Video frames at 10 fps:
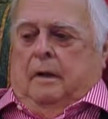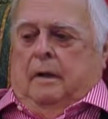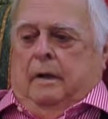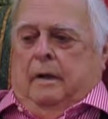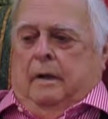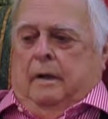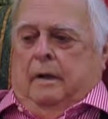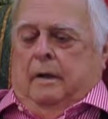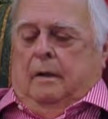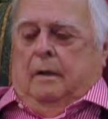Kitty
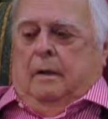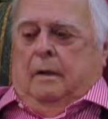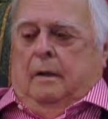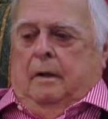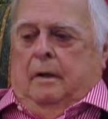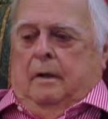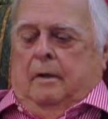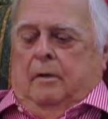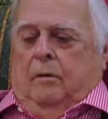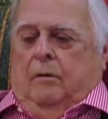
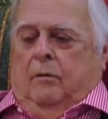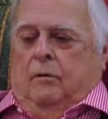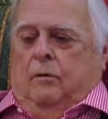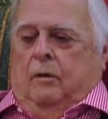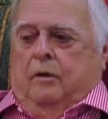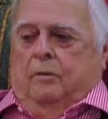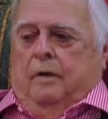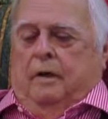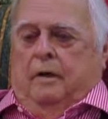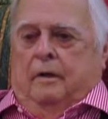was with me
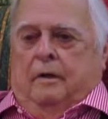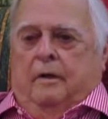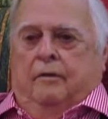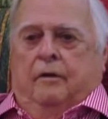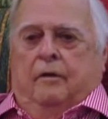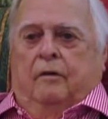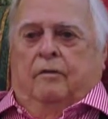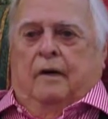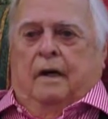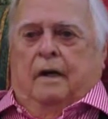in the difficult
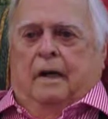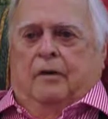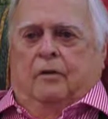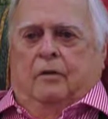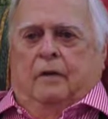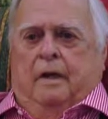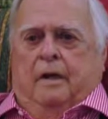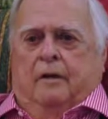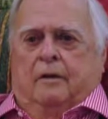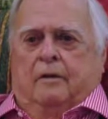financial
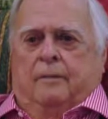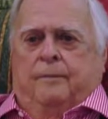years.